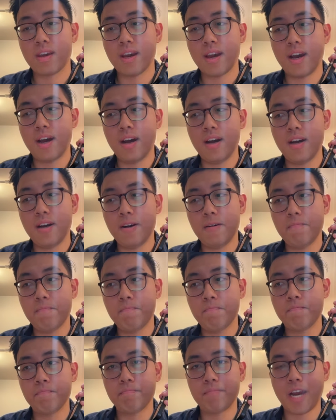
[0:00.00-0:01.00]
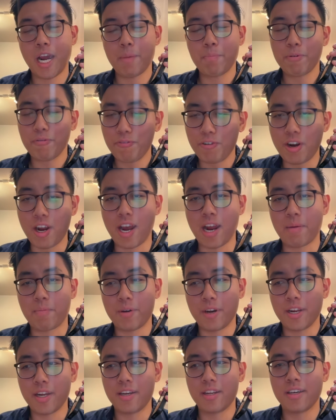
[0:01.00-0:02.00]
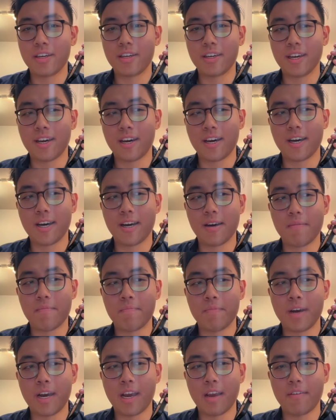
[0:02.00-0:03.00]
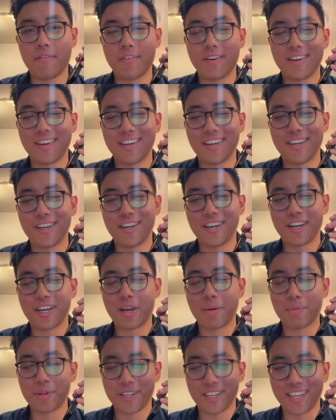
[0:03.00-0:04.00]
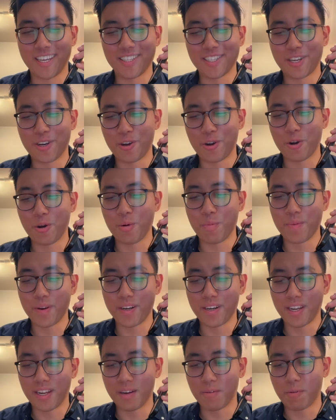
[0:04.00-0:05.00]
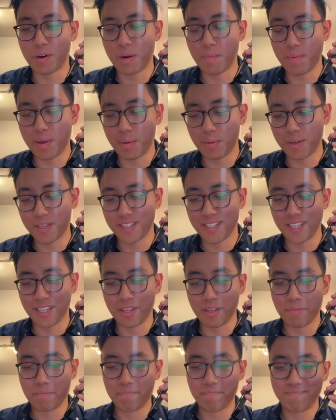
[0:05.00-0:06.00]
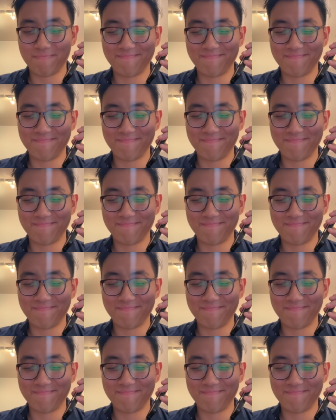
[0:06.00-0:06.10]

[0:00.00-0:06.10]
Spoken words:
I prefer hybrid. I have a couple of kids at home and want to be able to see them.